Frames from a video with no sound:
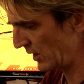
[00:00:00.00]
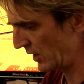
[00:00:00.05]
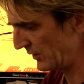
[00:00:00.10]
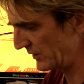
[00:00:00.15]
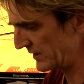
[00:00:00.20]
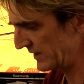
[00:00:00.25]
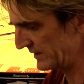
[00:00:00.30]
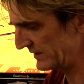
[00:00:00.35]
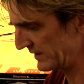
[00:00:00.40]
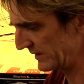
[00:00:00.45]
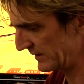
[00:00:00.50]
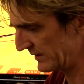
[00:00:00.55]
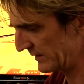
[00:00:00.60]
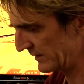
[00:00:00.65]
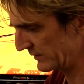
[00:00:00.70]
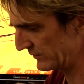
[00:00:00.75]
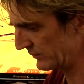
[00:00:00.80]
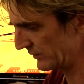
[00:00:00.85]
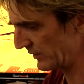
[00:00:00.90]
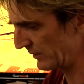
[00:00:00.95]
artistic
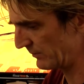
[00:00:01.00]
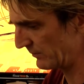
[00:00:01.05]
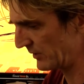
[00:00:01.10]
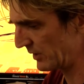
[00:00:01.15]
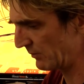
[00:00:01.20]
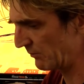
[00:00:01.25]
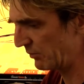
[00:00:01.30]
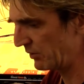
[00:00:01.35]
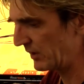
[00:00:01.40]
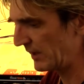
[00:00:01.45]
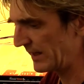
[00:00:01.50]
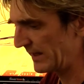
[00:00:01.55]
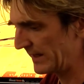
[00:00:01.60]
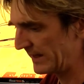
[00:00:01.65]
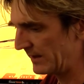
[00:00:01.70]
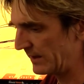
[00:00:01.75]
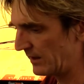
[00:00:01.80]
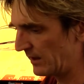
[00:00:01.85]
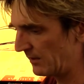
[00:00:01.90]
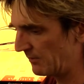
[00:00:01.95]
things with them, complain